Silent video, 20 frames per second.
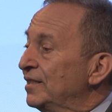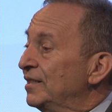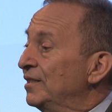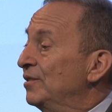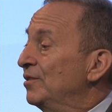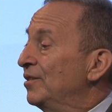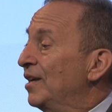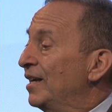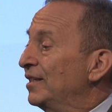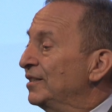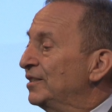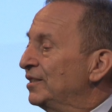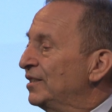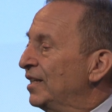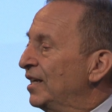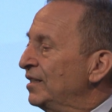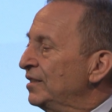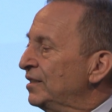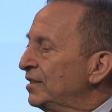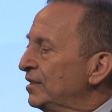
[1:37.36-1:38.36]
in the United
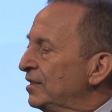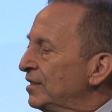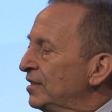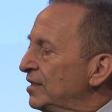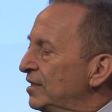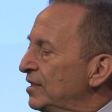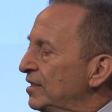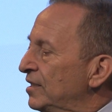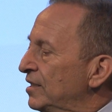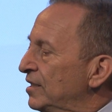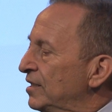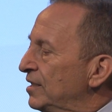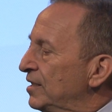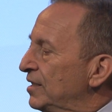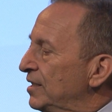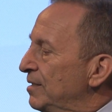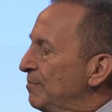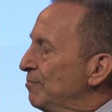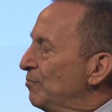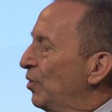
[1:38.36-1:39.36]
States,
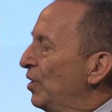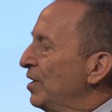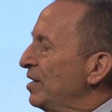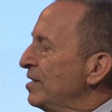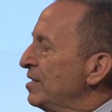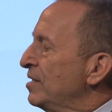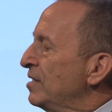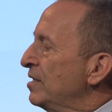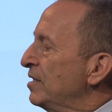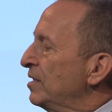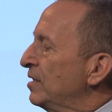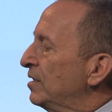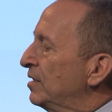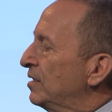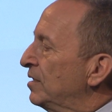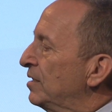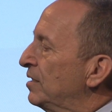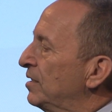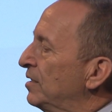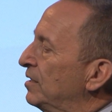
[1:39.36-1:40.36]
in Britain,
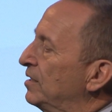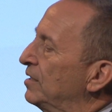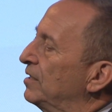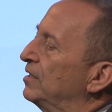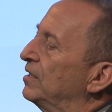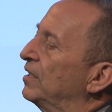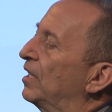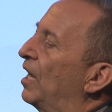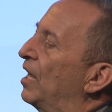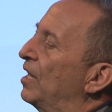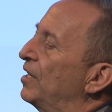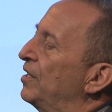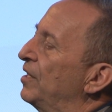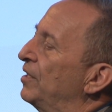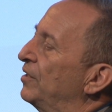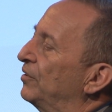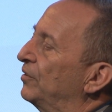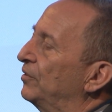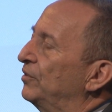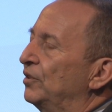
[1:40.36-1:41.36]
in
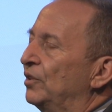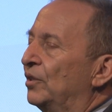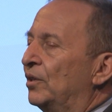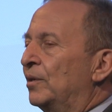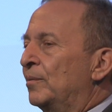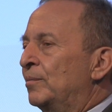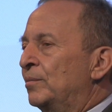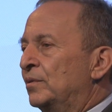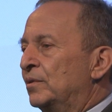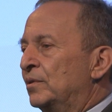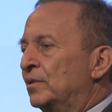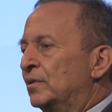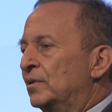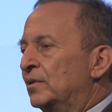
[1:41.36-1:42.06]
continental Europe,